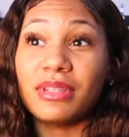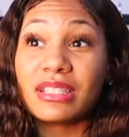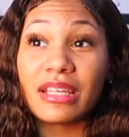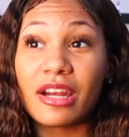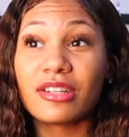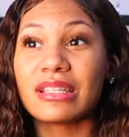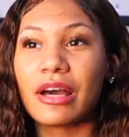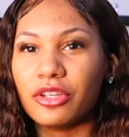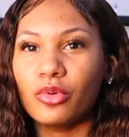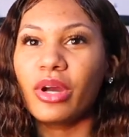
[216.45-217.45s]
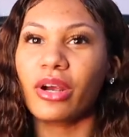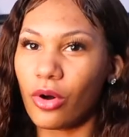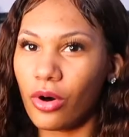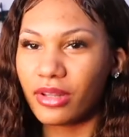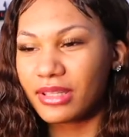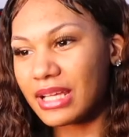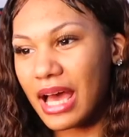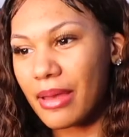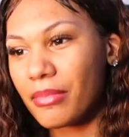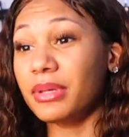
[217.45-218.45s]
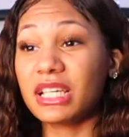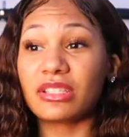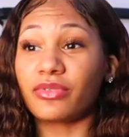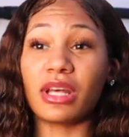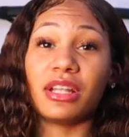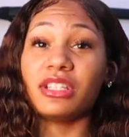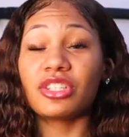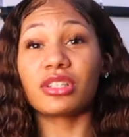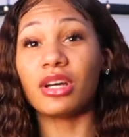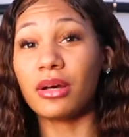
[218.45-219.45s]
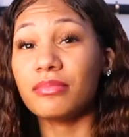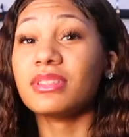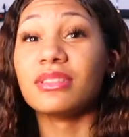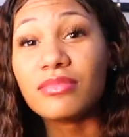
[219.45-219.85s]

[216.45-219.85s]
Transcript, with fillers: it's a hairstyle you wear all the time because if an audition comes